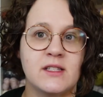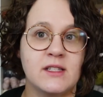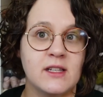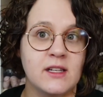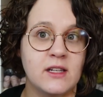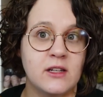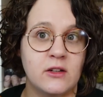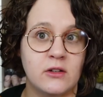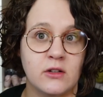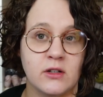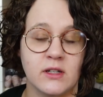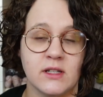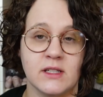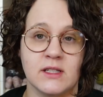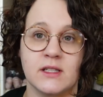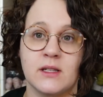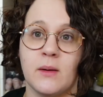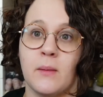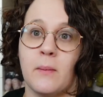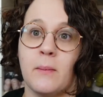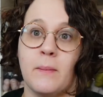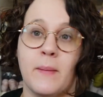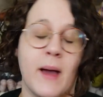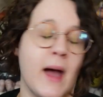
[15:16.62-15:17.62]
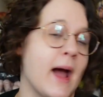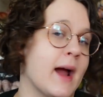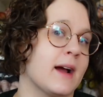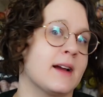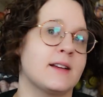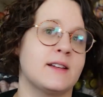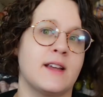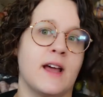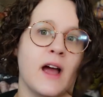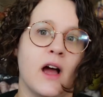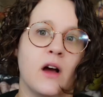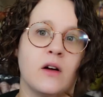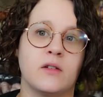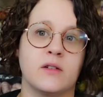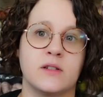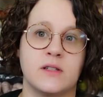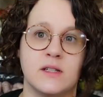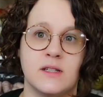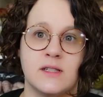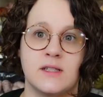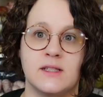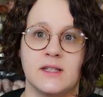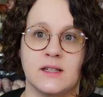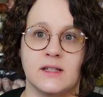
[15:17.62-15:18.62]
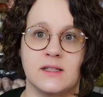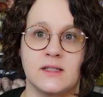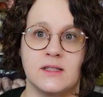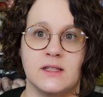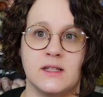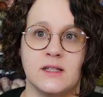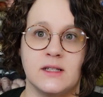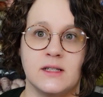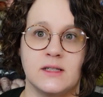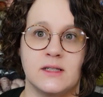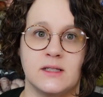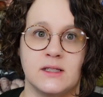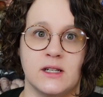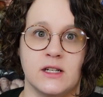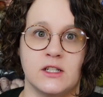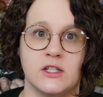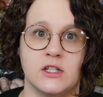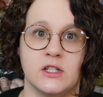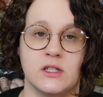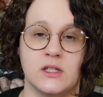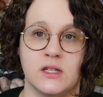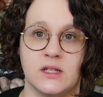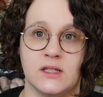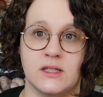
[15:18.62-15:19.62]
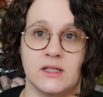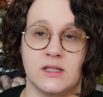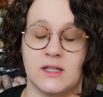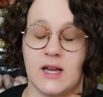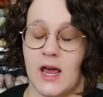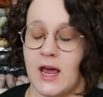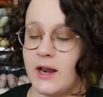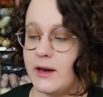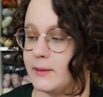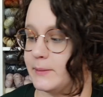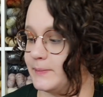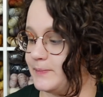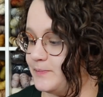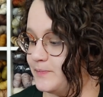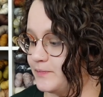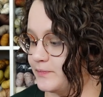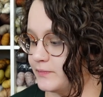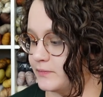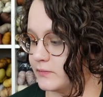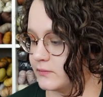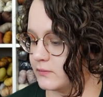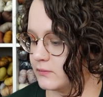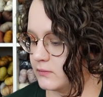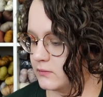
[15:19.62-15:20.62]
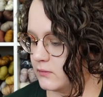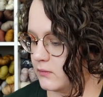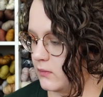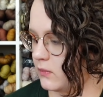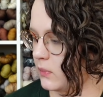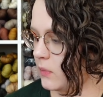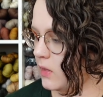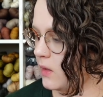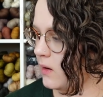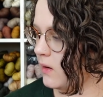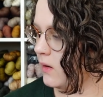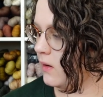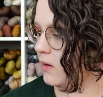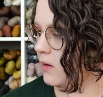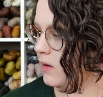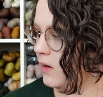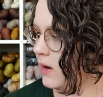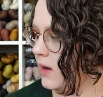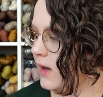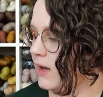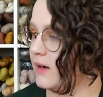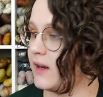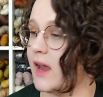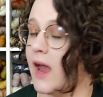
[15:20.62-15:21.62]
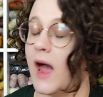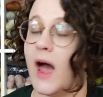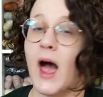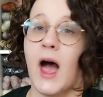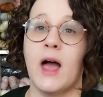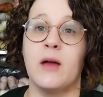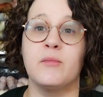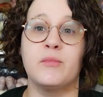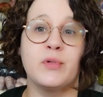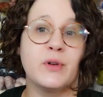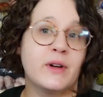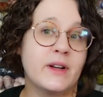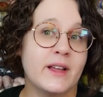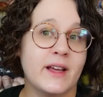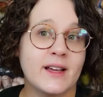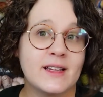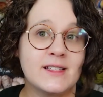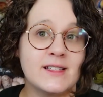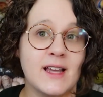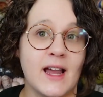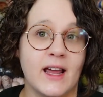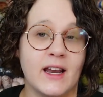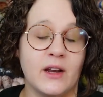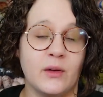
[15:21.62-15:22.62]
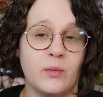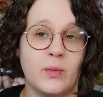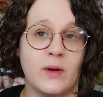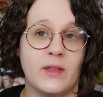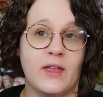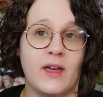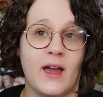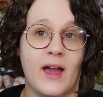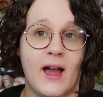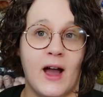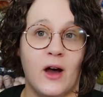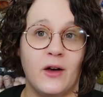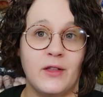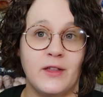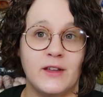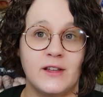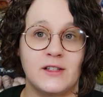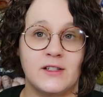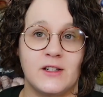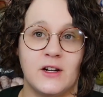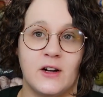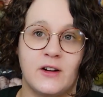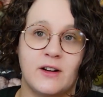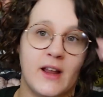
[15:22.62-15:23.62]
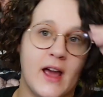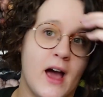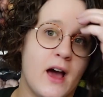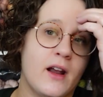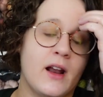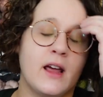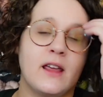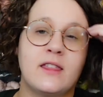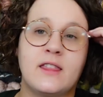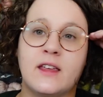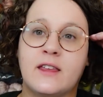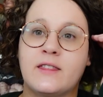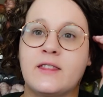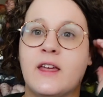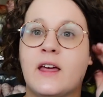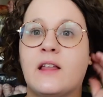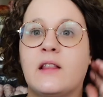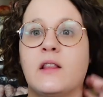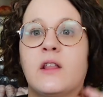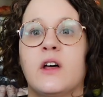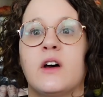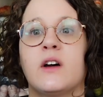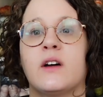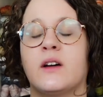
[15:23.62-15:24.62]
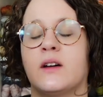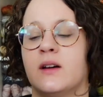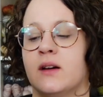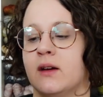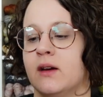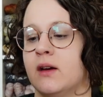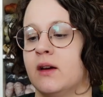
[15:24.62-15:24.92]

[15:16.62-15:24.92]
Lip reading: decrease back down to 60 stitches instead. And yeah, I'm pretty excited with how these turned out. I think they look